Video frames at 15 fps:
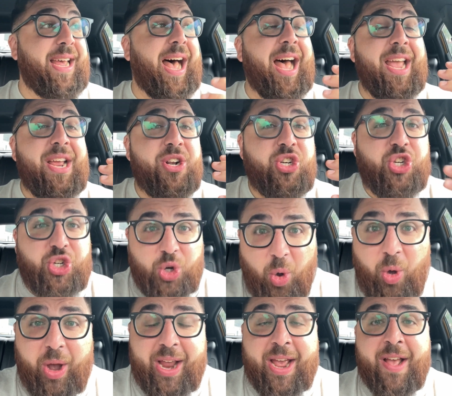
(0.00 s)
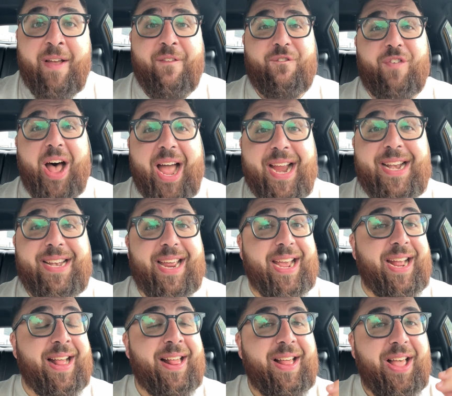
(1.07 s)
I enjoy
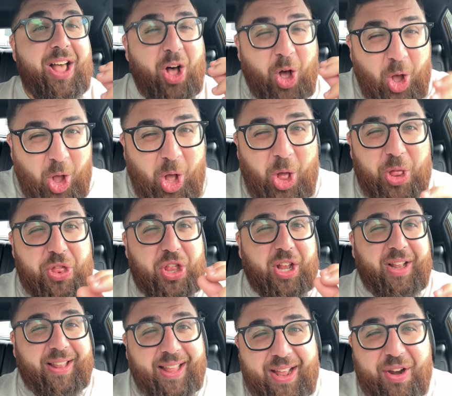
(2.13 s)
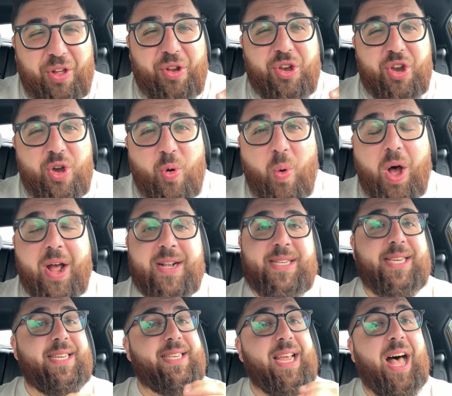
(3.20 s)
finding all the little
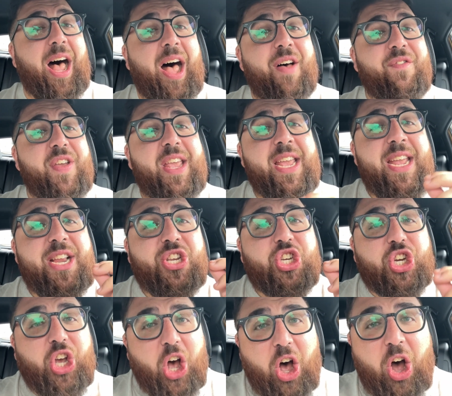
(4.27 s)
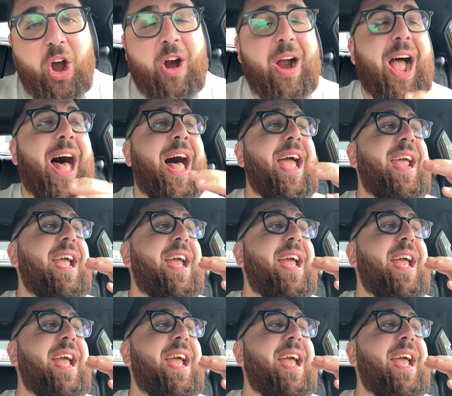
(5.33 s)
nuances of each car. I